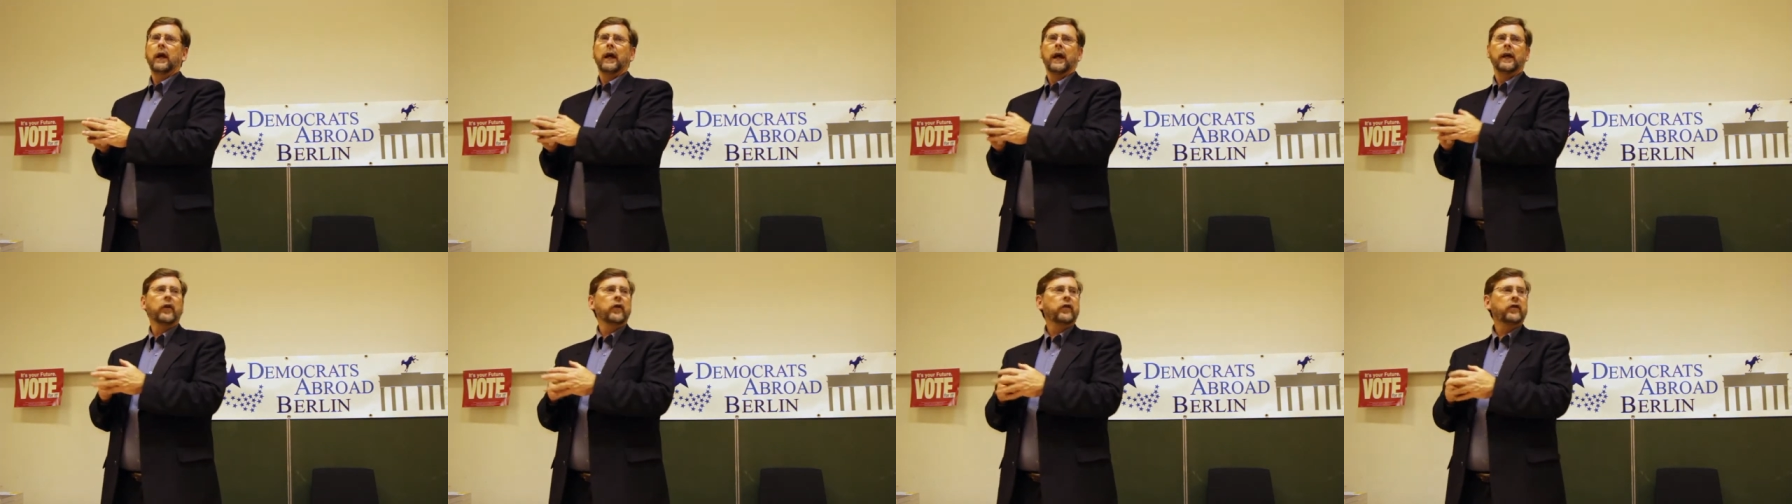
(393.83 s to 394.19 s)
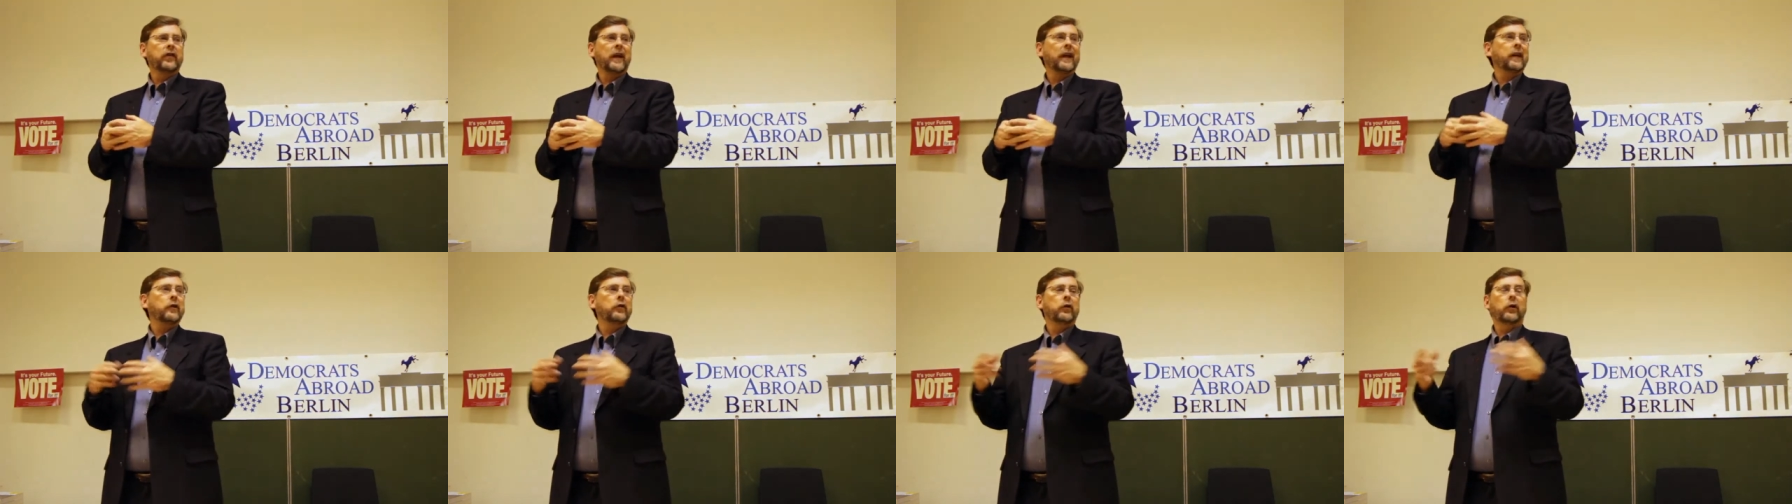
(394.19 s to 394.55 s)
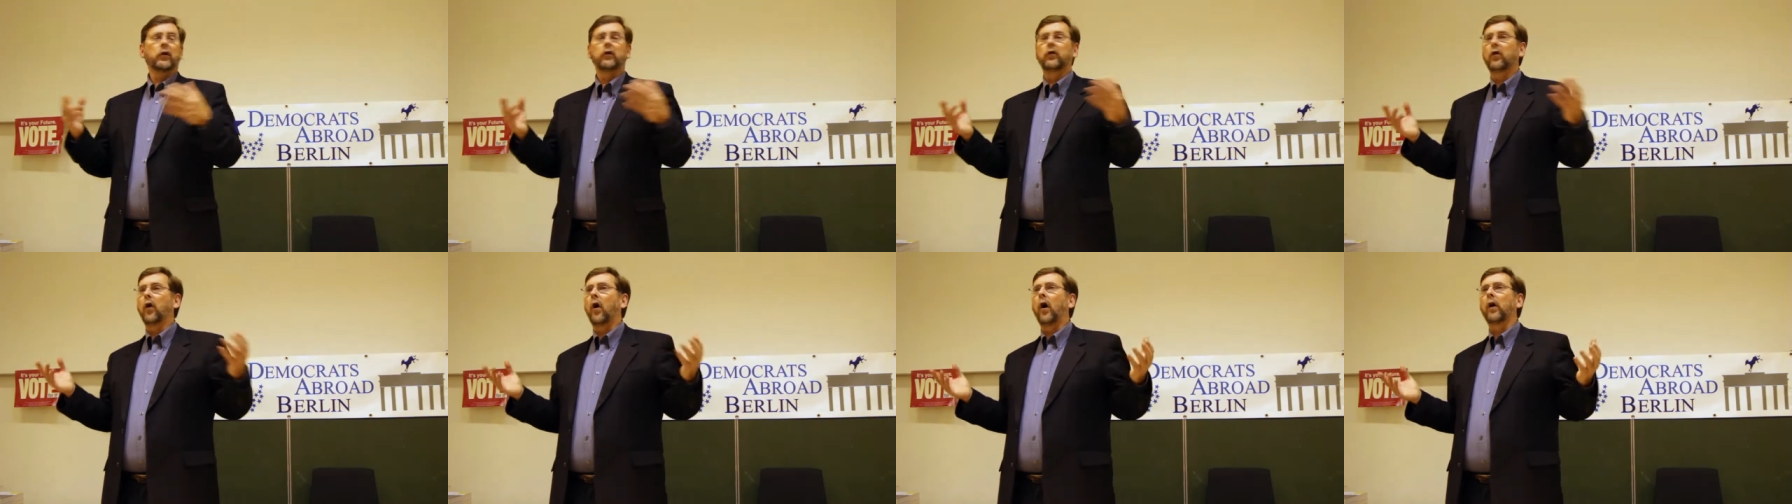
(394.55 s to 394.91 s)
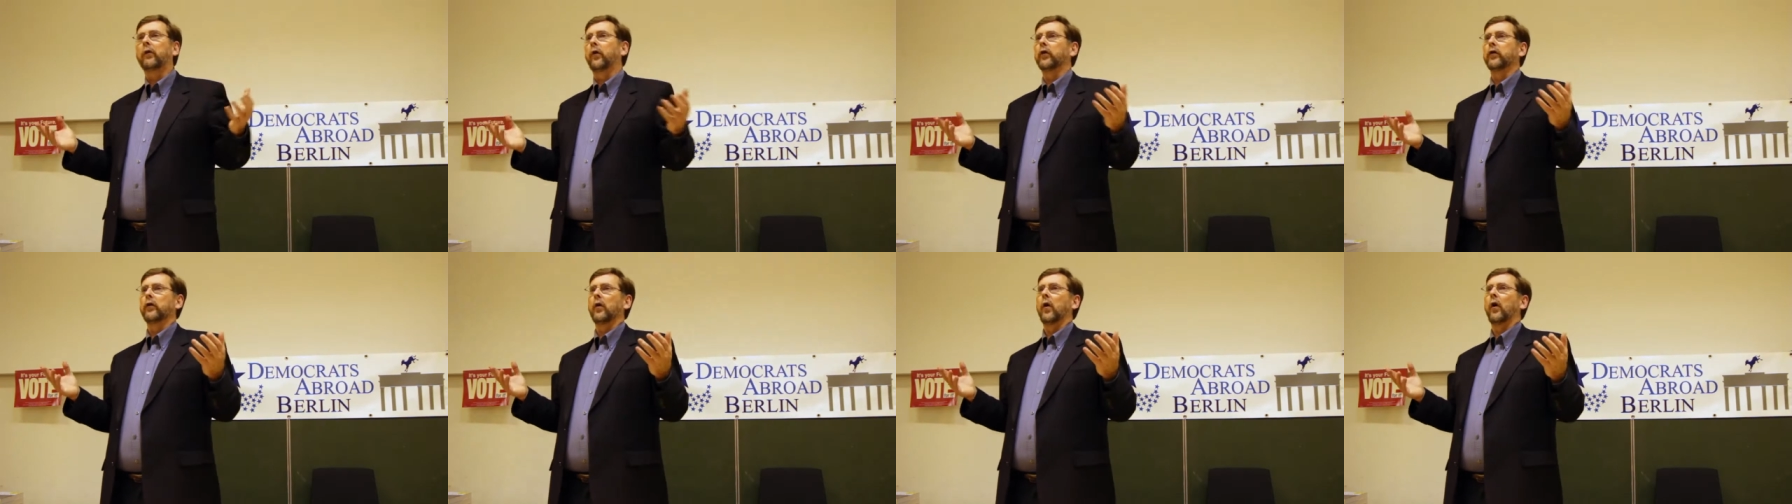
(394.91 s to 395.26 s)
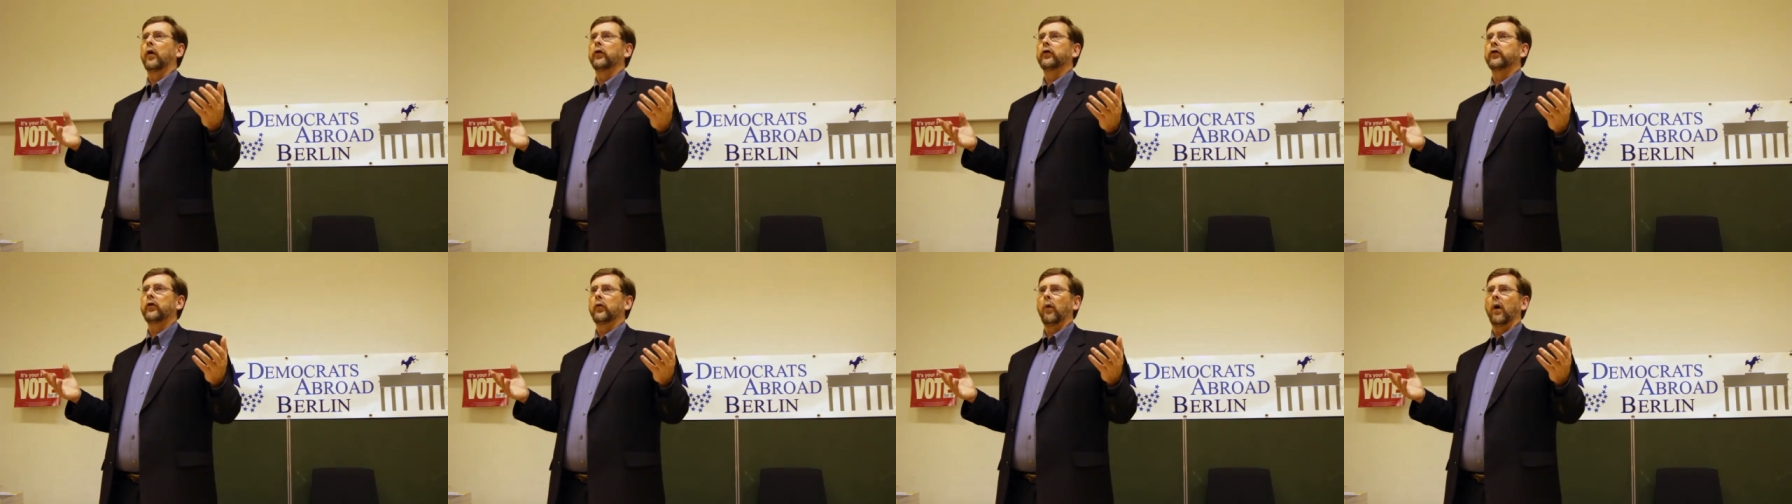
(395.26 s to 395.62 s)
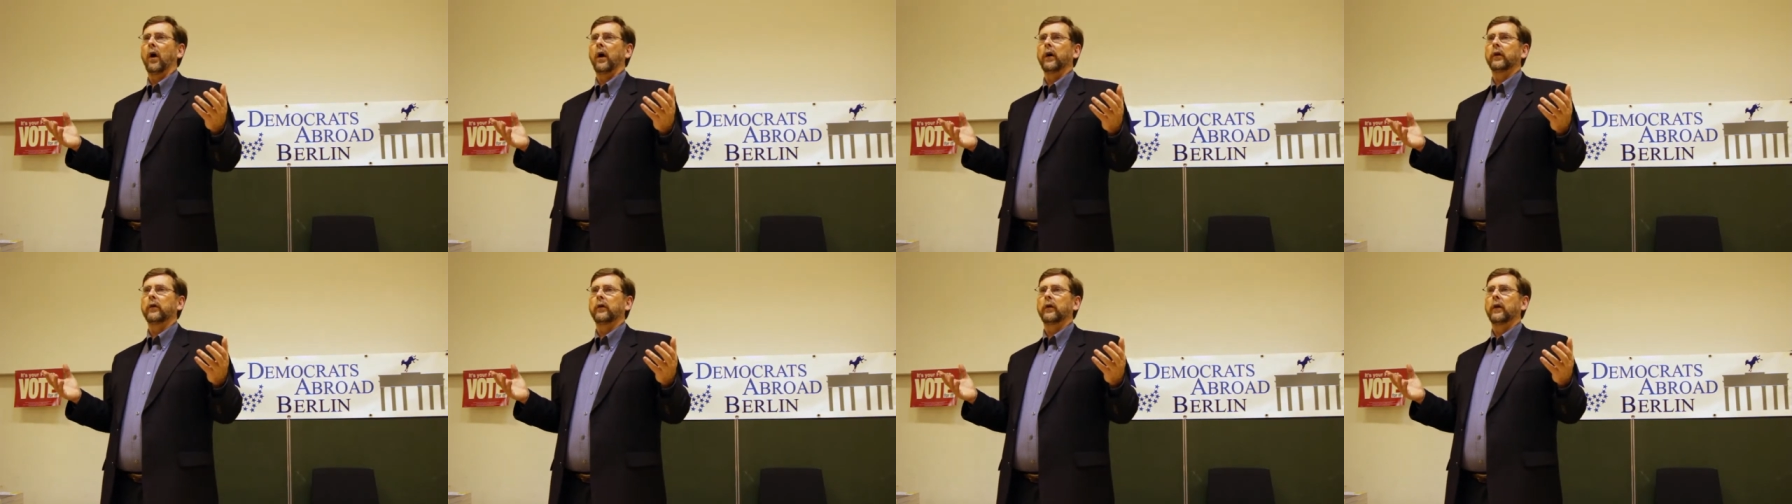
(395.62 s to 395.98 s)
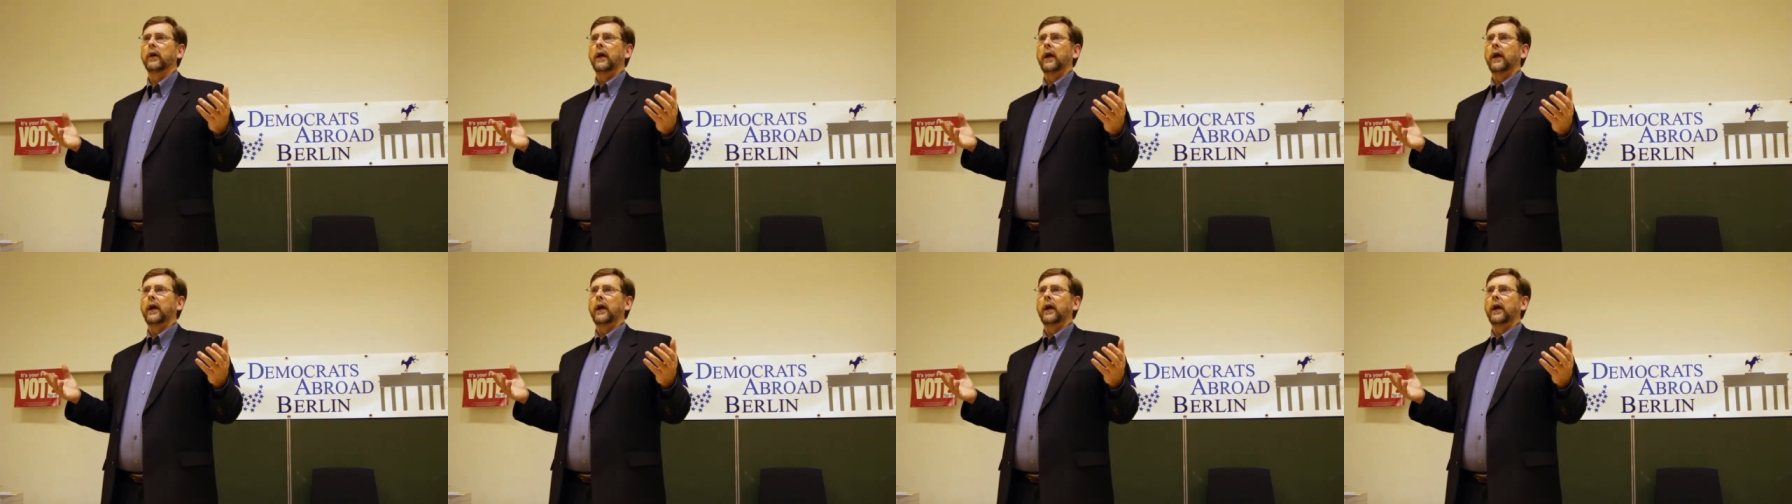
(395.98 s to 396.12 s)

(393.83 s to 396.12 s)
In the Senate, you can talk for as long as you want.